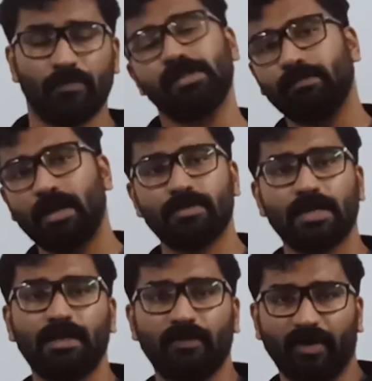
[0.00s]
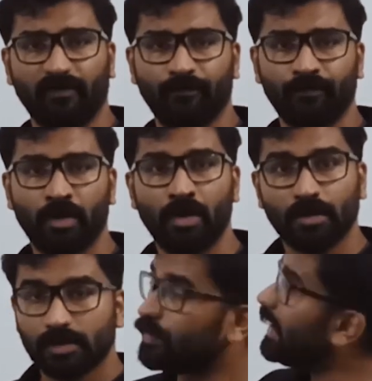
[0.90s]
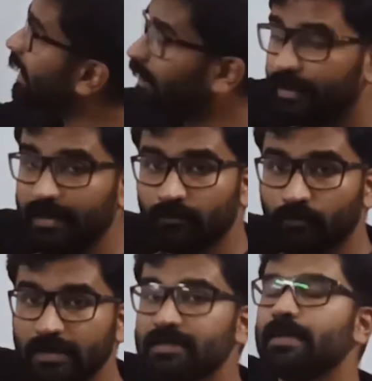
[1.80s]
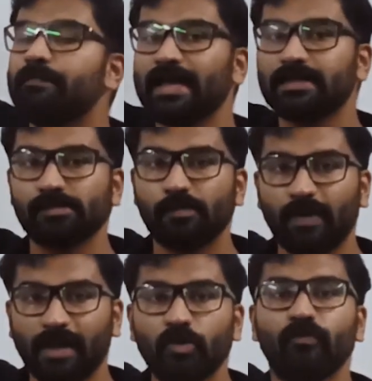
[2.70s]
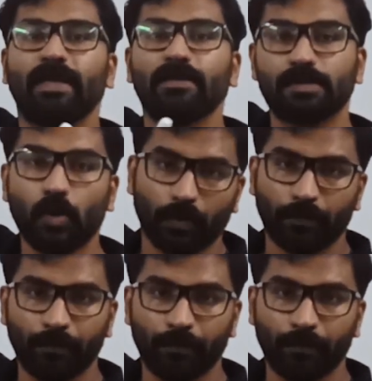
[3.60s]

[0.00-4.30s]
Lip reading: sometimes 85. So 90 is the maximum value we can score,